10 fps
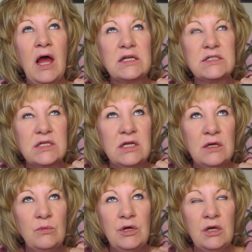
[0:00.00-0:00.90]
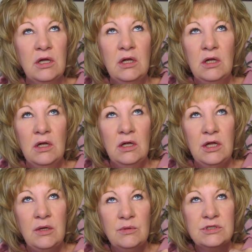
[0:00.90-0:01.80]
accident when
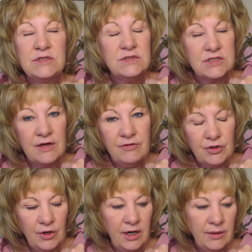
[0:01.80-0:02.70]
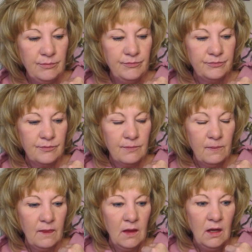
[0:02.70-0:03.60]
he was in seventh grade.
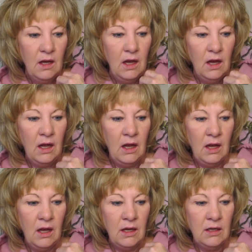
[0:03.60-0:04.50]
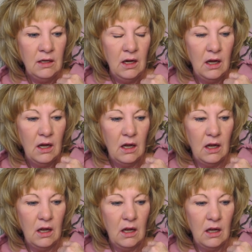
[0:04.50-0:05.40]
And
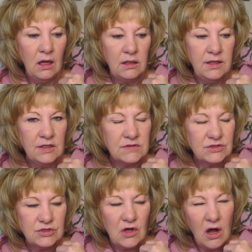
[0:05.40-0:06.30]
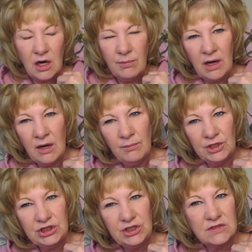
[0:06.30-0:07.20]
he doesn't talk about it
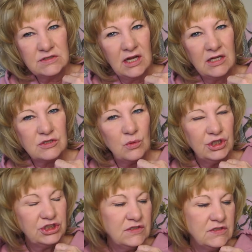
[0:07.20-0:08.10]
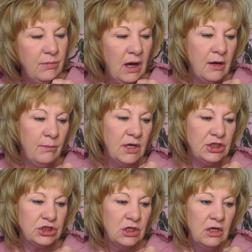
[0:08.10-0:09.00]
much. He doesn't ask questions about it
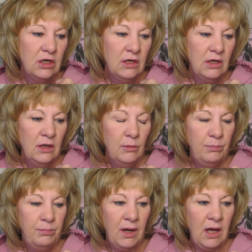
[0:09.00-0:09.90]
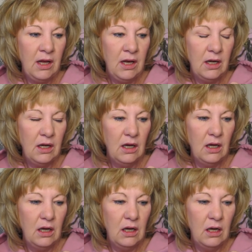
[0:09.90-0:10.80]
much. But
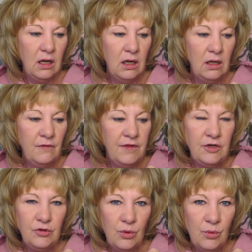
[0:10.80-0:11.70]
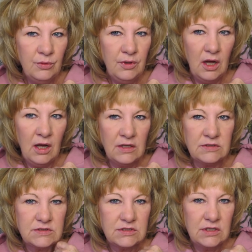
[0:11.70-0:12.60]
they told
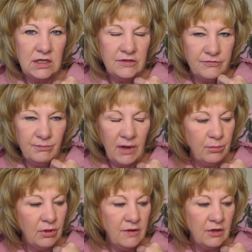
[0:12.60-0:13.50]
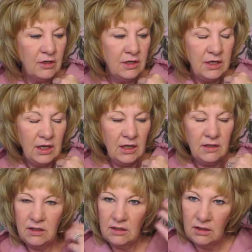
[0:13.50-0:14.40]
us if my brother, he had
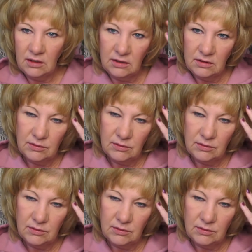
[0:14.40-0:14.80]
a